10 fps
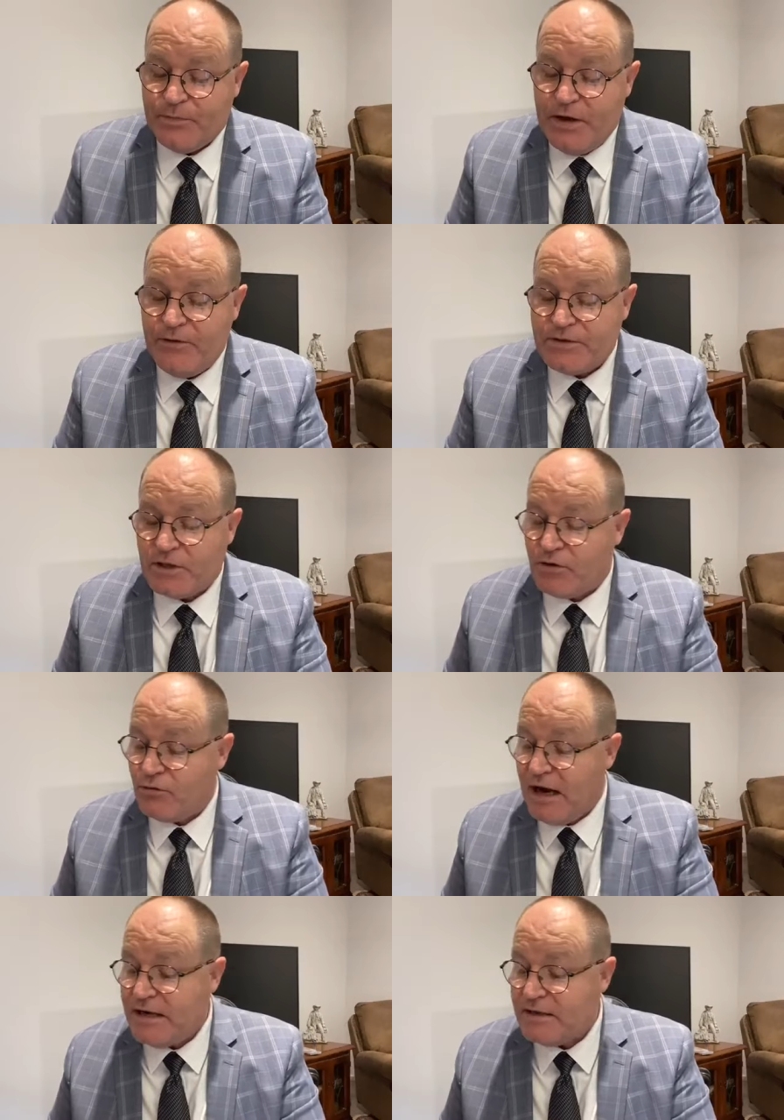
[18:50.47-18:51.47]
There is a
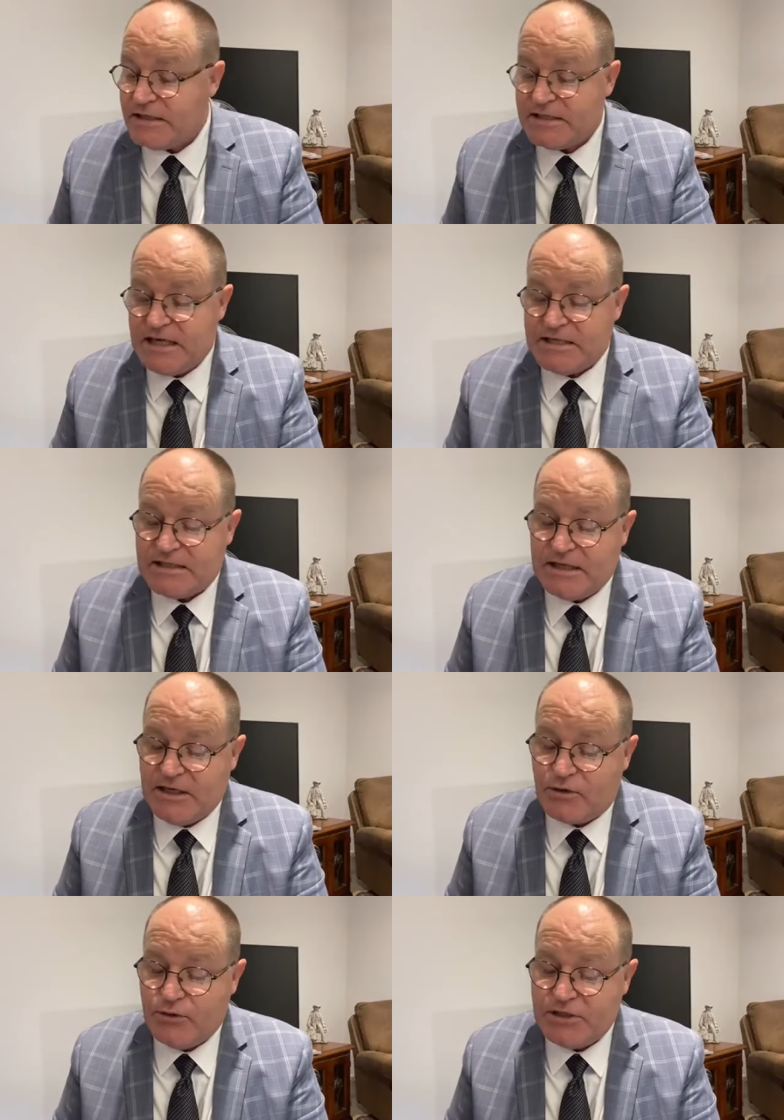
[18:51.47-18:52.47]
great
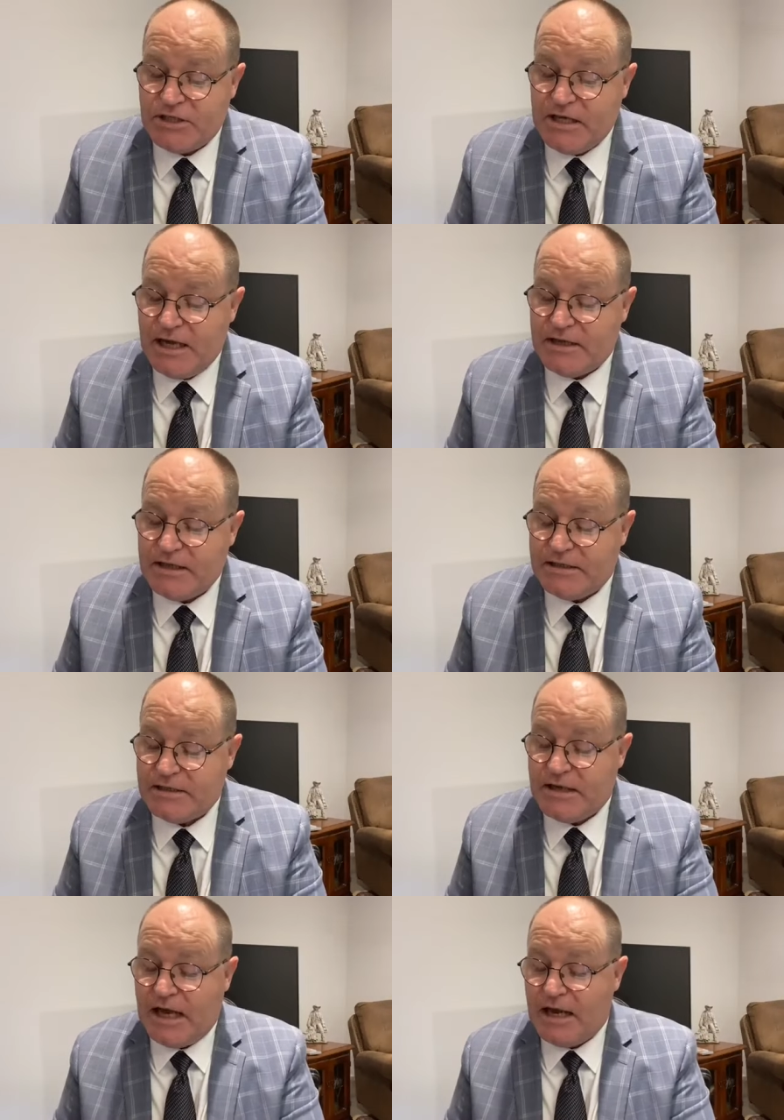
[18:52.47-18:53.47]
necessity in Christianity
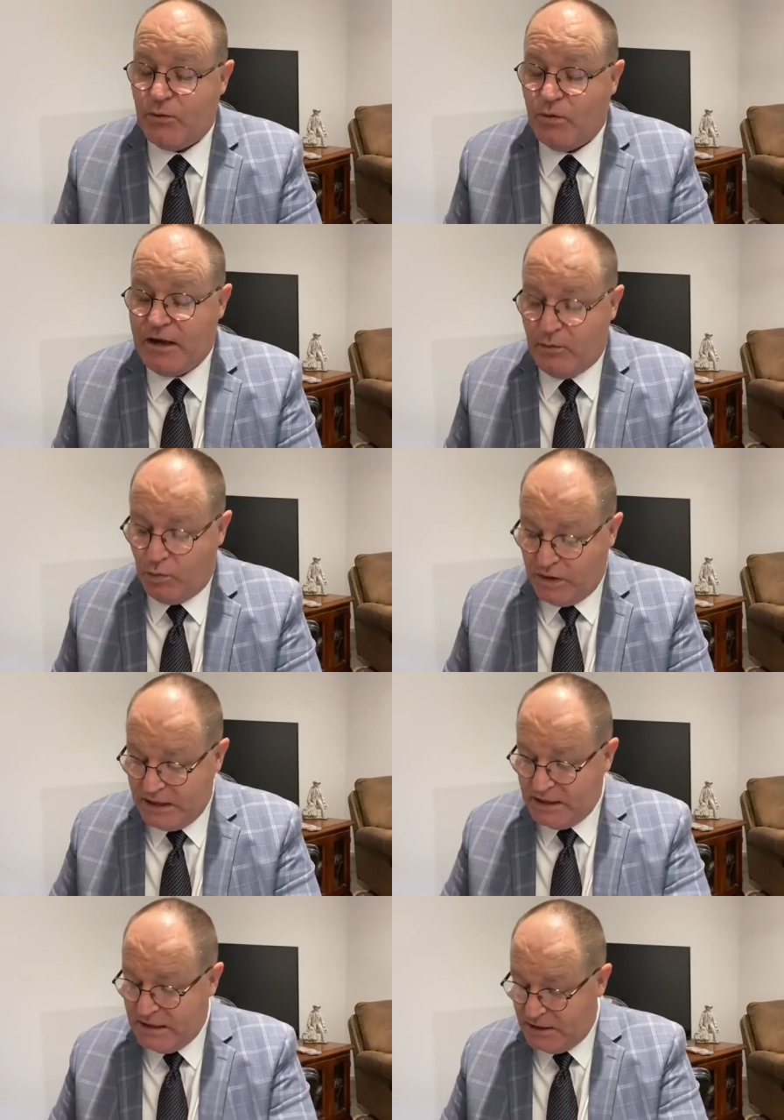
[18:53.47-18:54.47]
today where
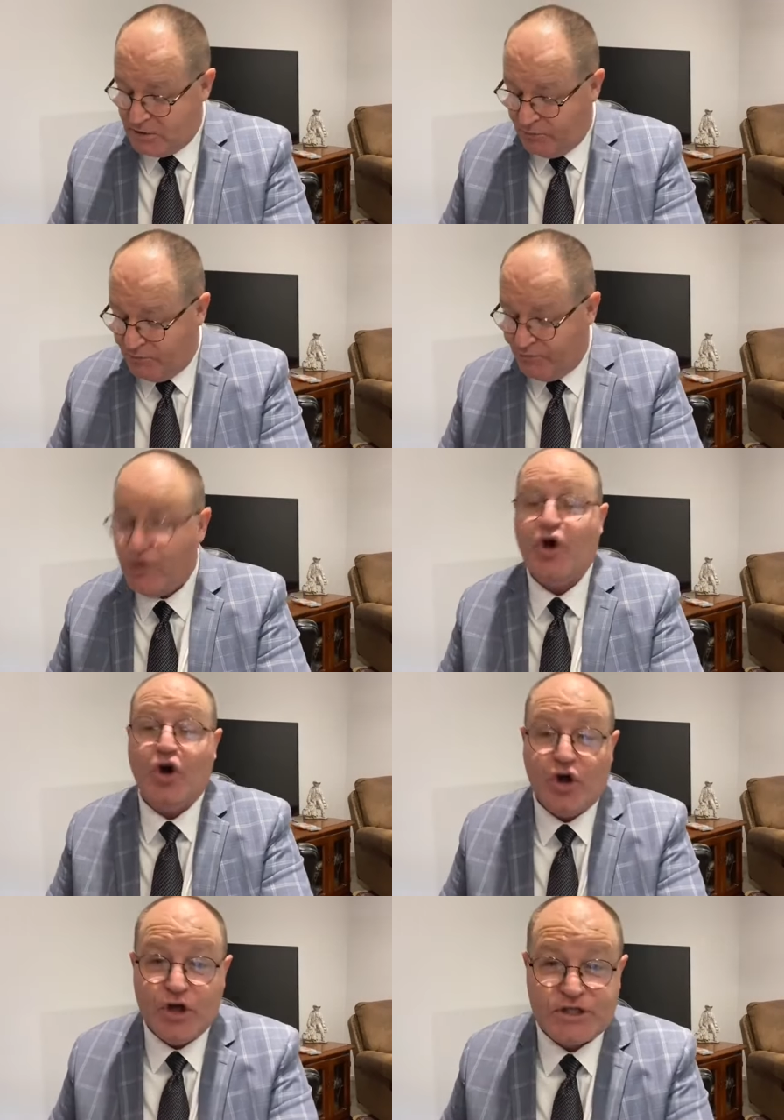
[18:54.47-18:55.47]
we need to
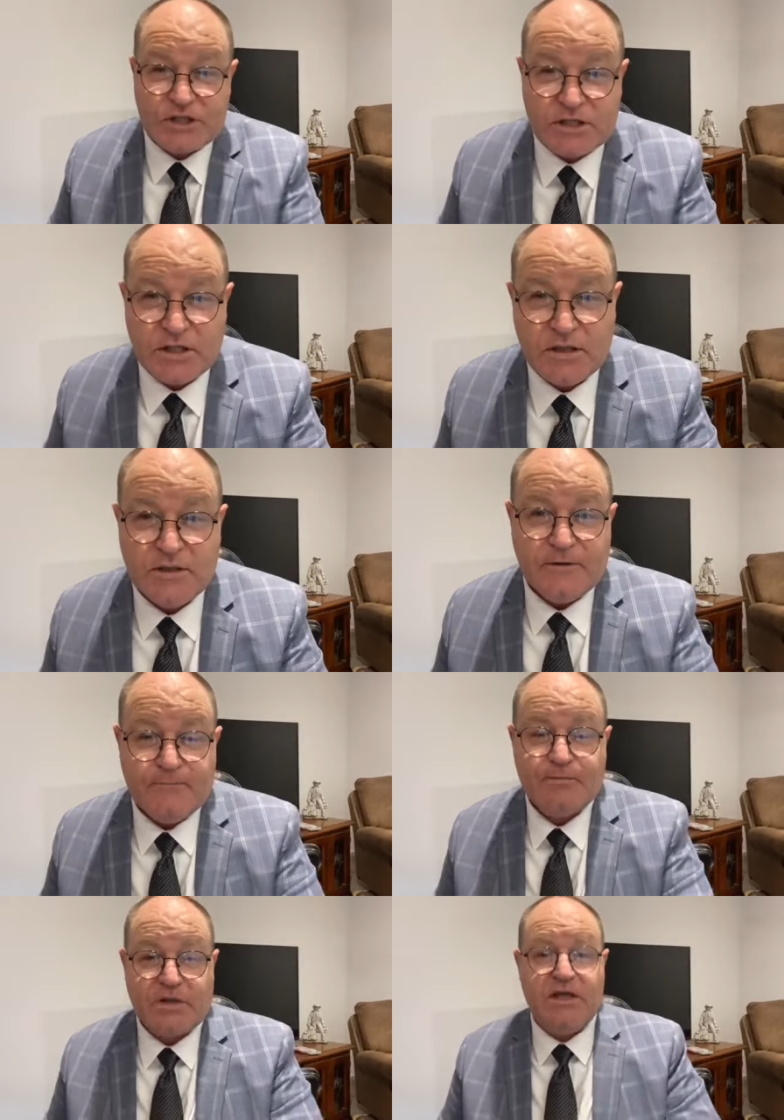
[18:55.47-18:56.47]
first
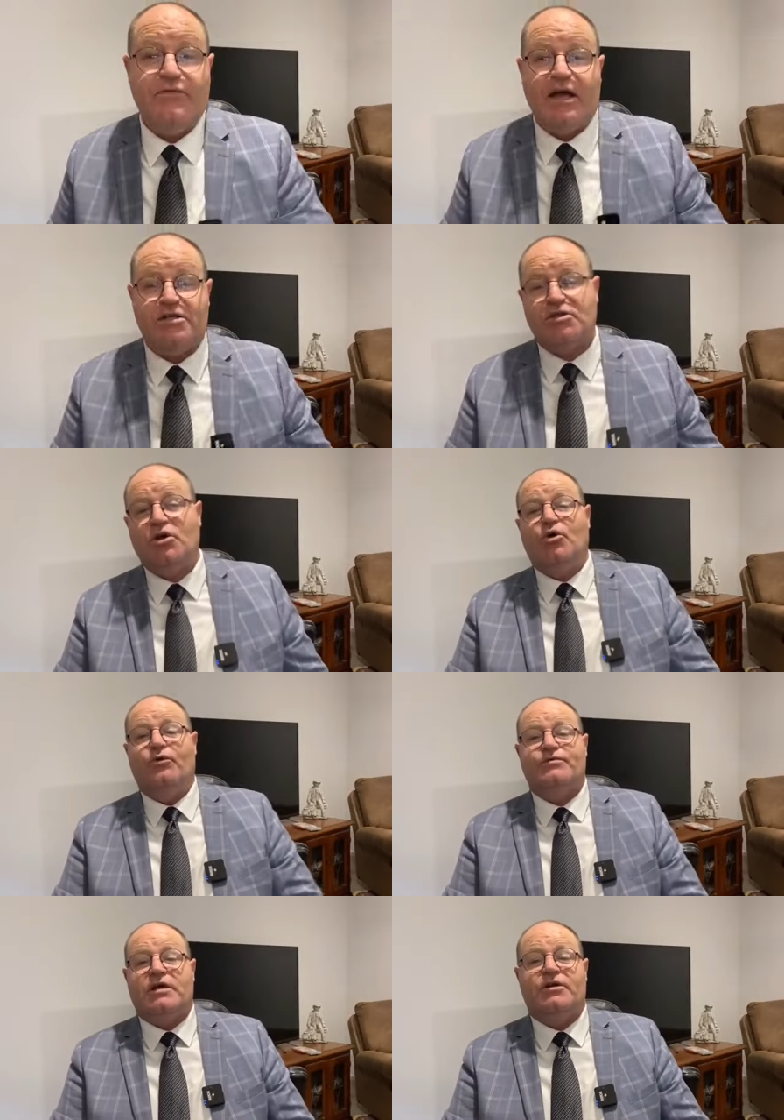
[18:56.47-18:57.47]
give
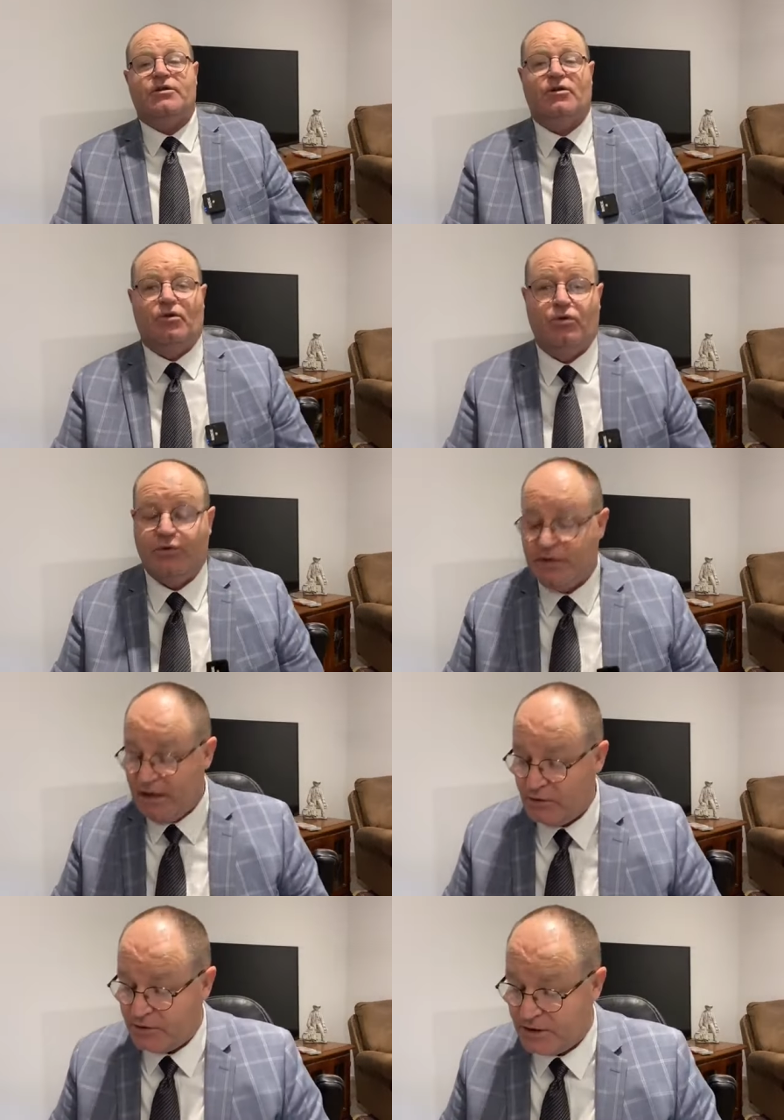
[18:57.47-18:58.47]
ourselves under the Lord.
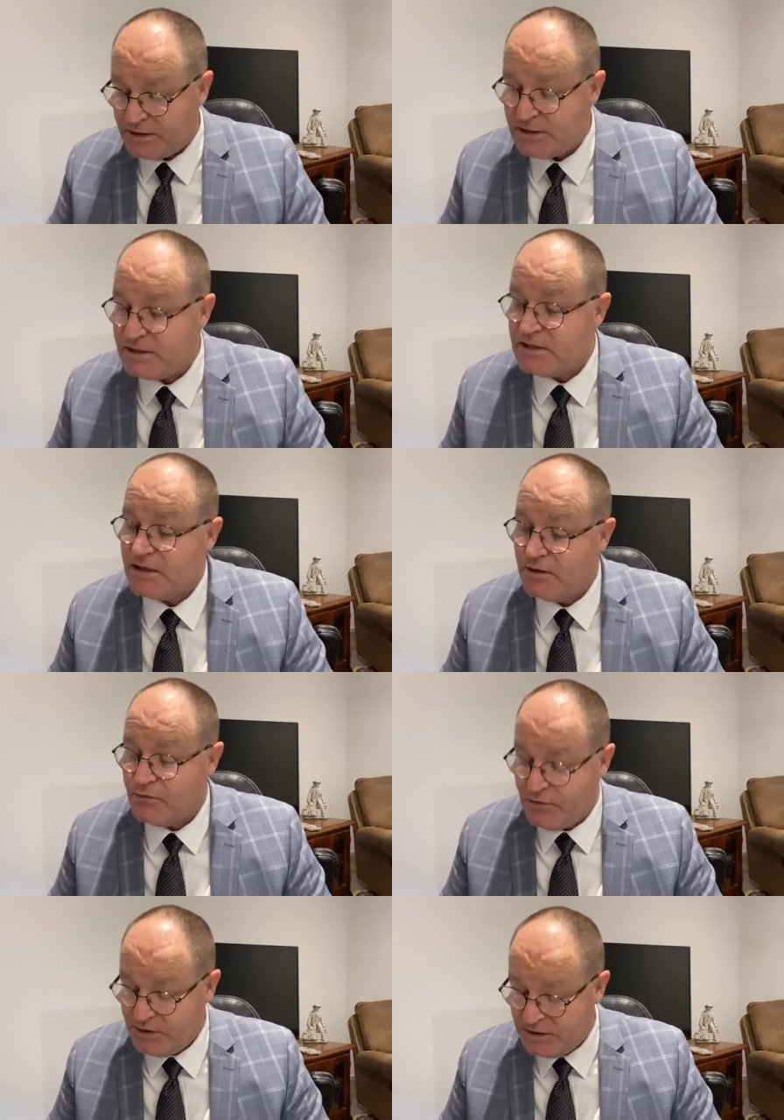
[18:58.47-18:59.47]
Now look at this in 2
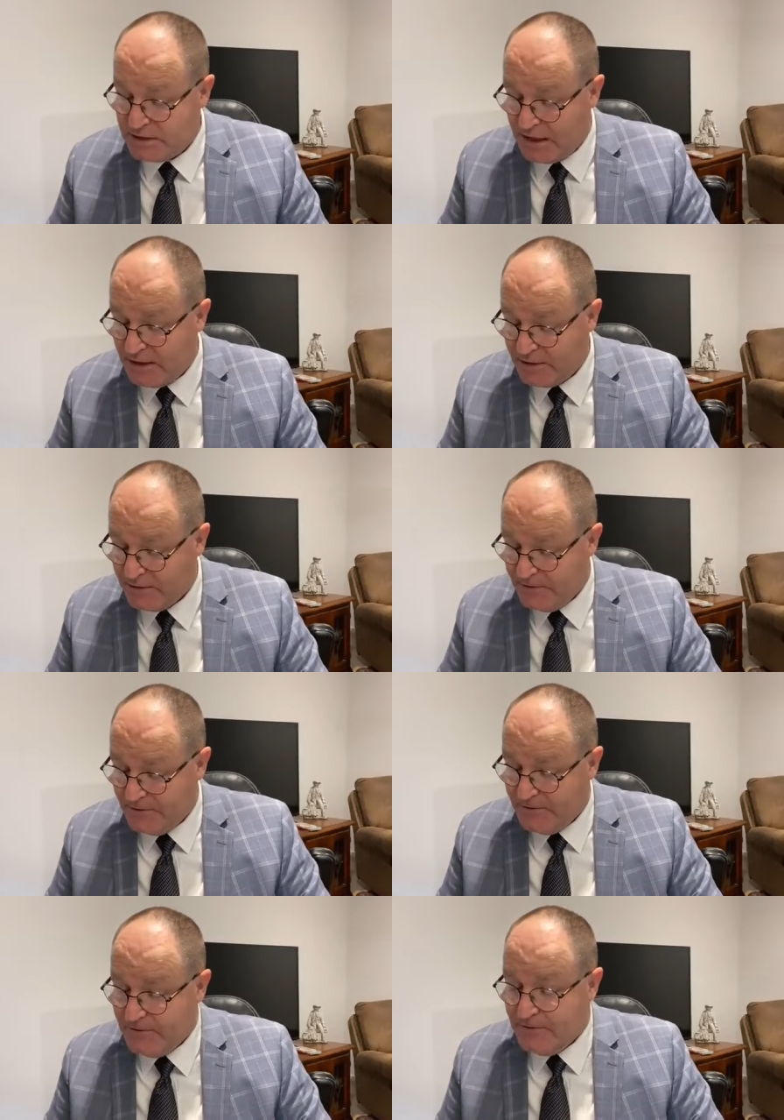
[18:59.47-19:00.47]
Corinthians 8.
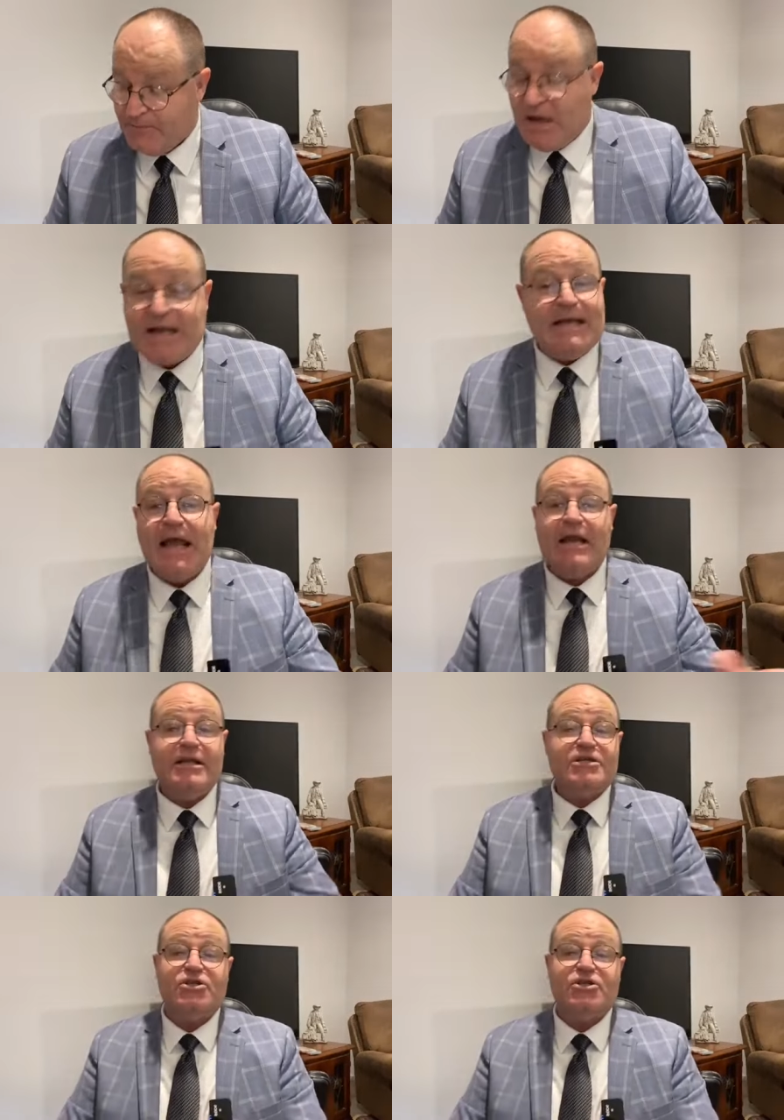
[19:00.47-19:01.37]
Again,